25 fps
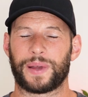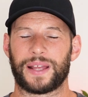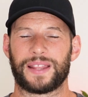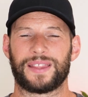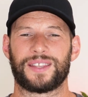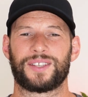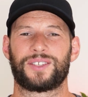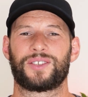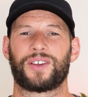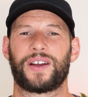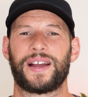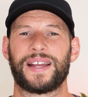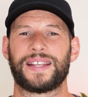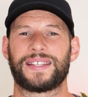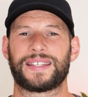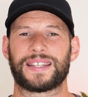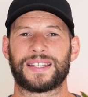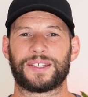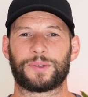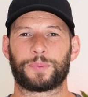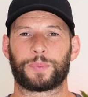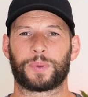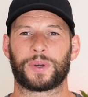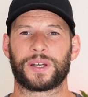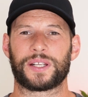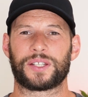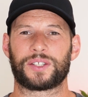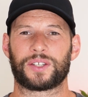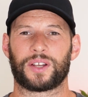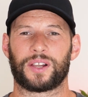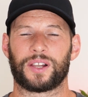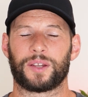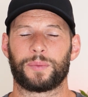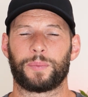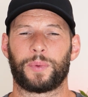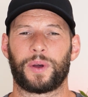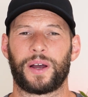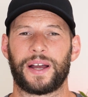But the science is pretty
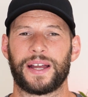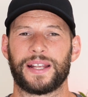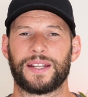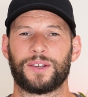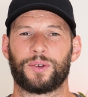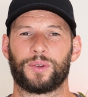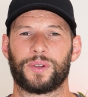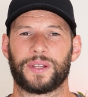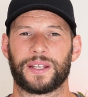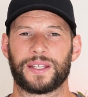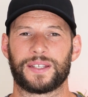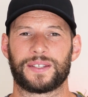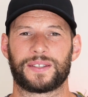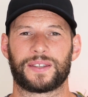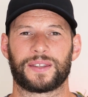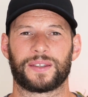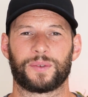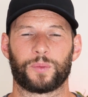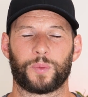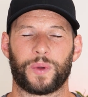solid behind all these